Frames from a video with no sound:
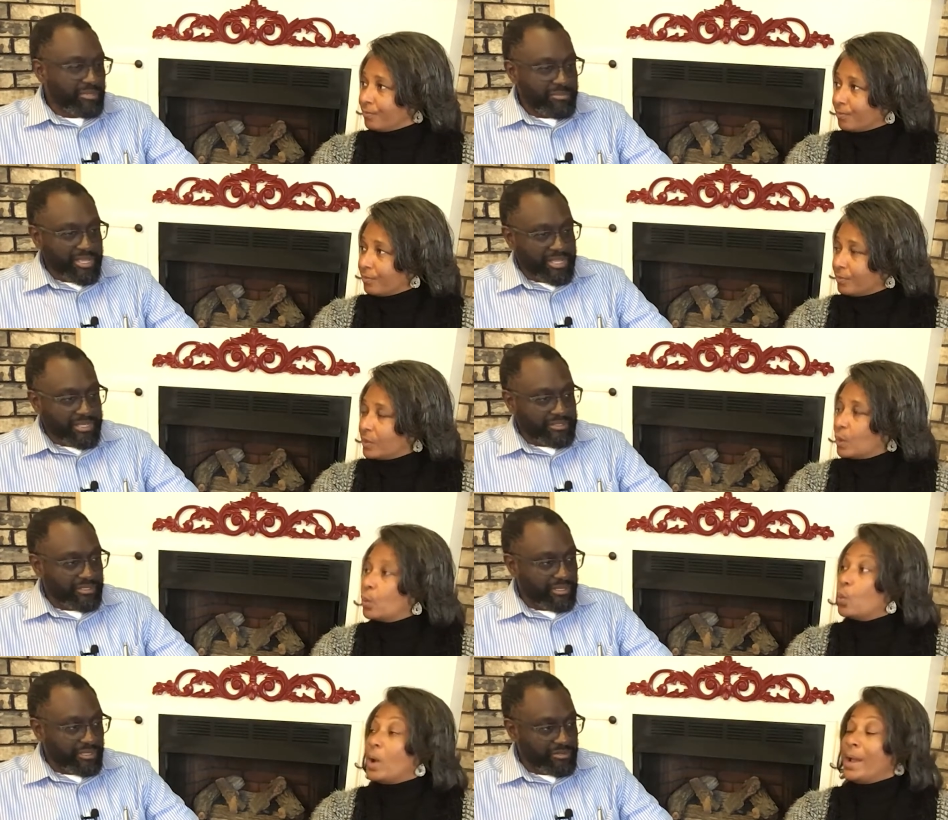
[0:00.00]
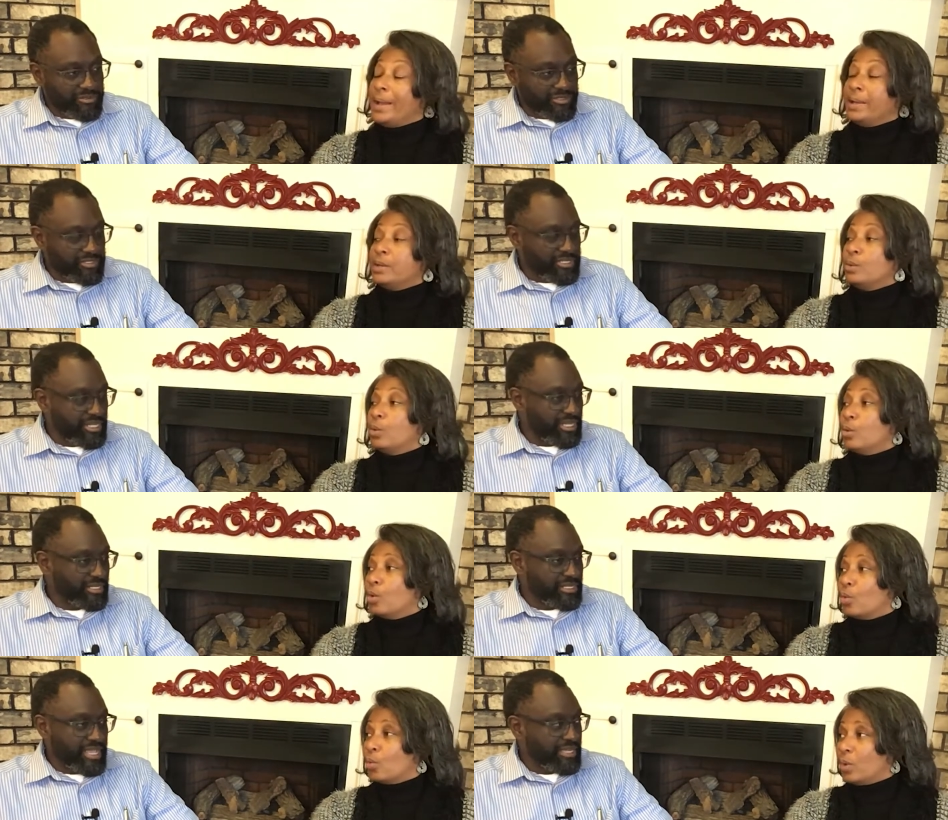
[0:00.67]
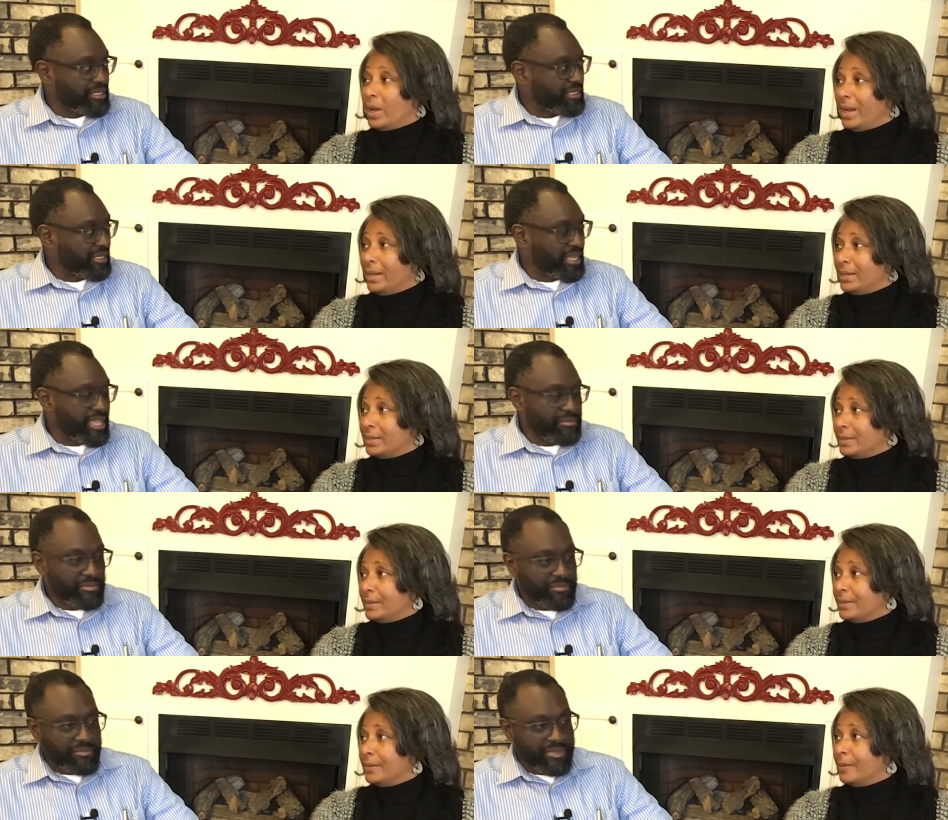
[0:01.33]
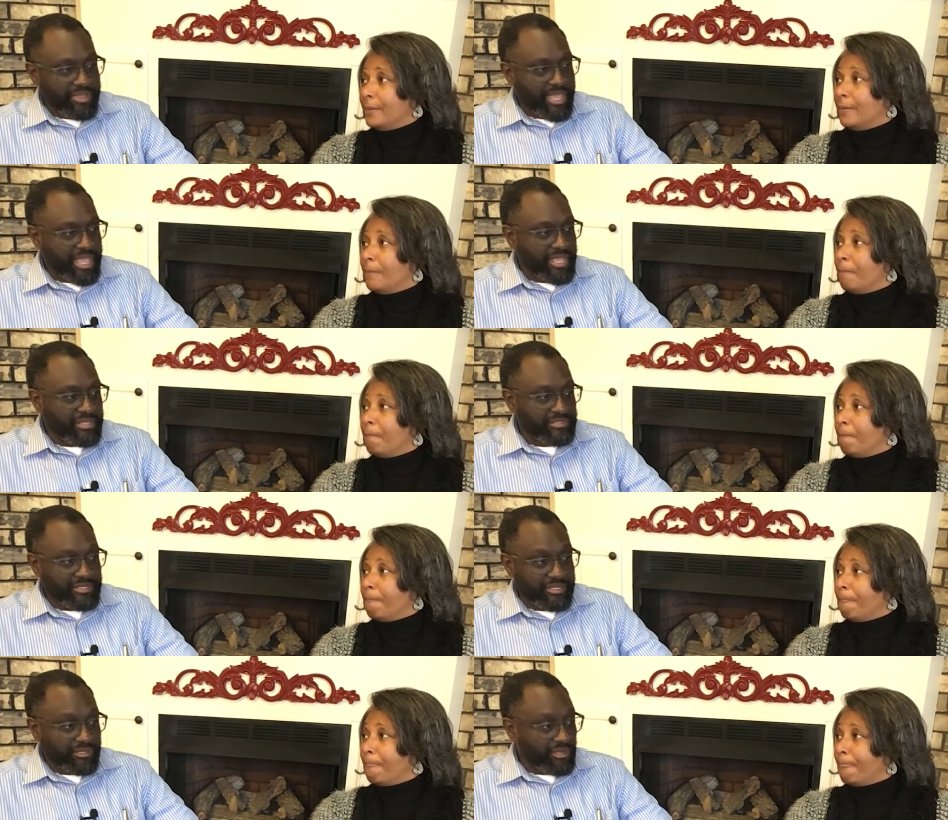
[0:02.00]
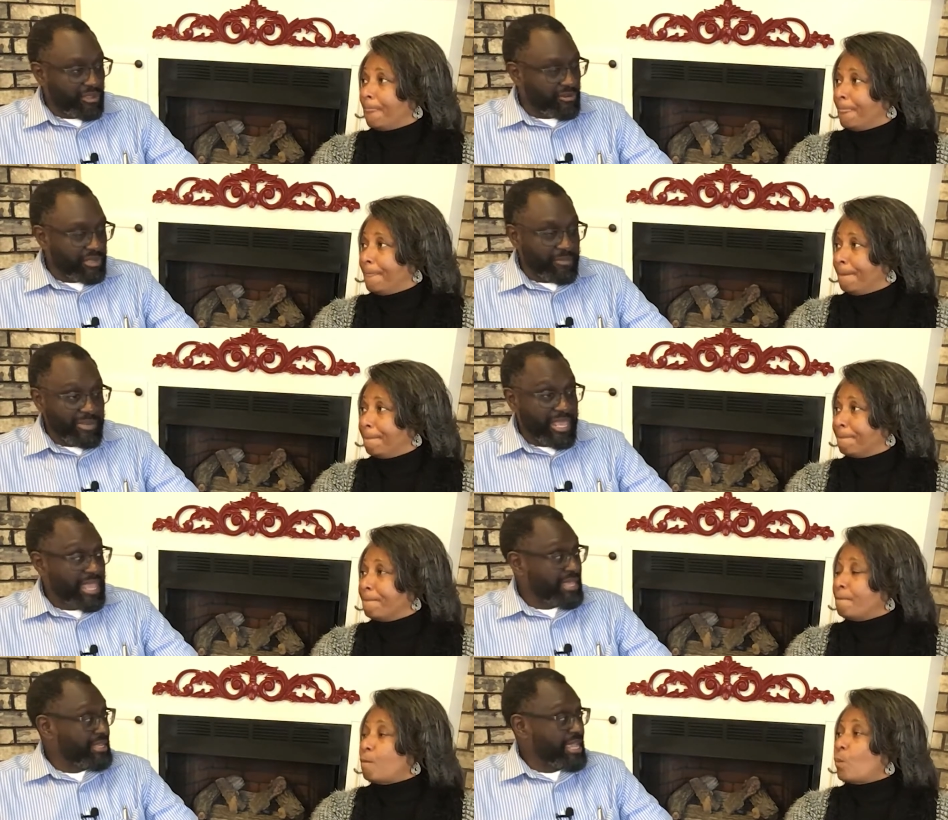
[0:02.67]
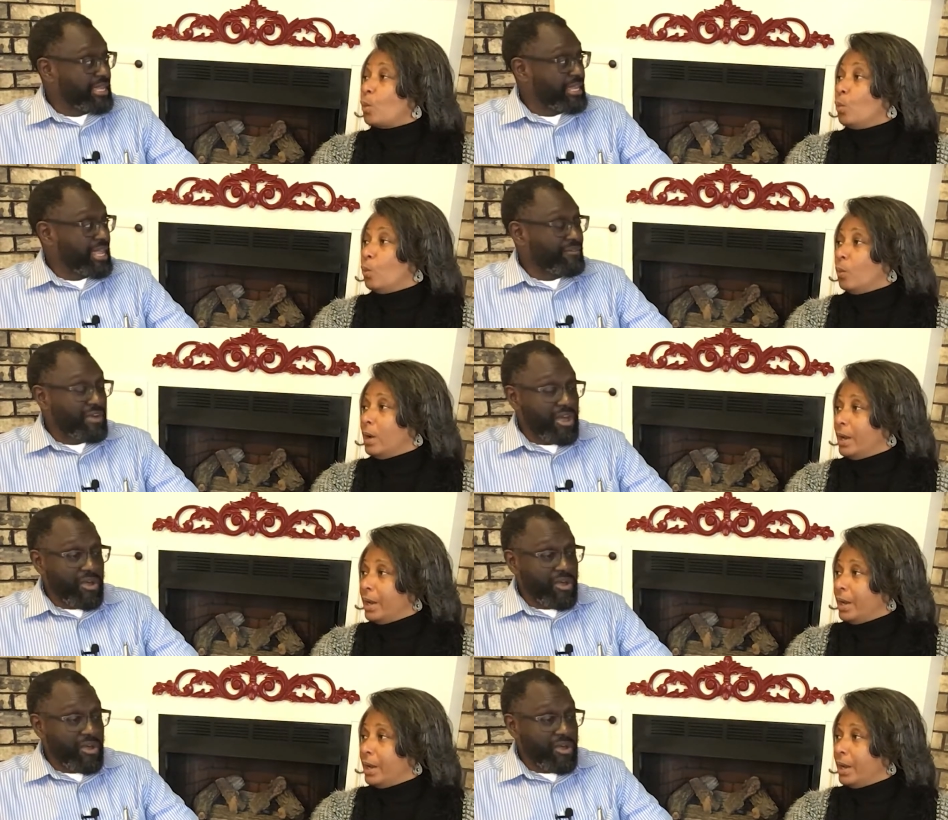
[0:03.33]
Speaker 1: him as a right. lunatic. They right. could label him as the alert. I mean, they could have right.